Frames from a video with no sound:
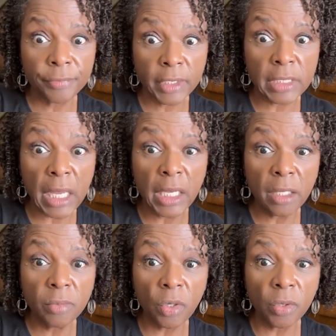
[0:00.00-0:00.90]
because I
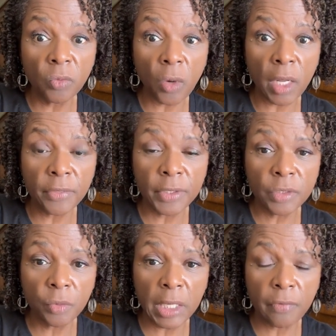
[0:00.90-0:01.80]
am going raw
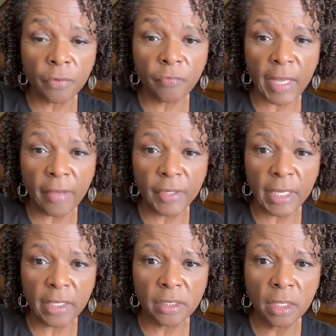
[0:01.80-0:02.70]
this week for 5
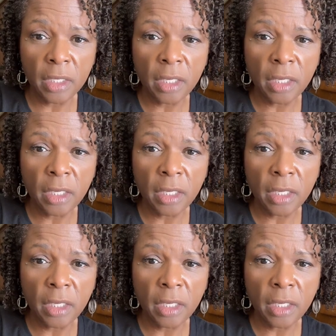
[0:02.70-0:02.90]
days,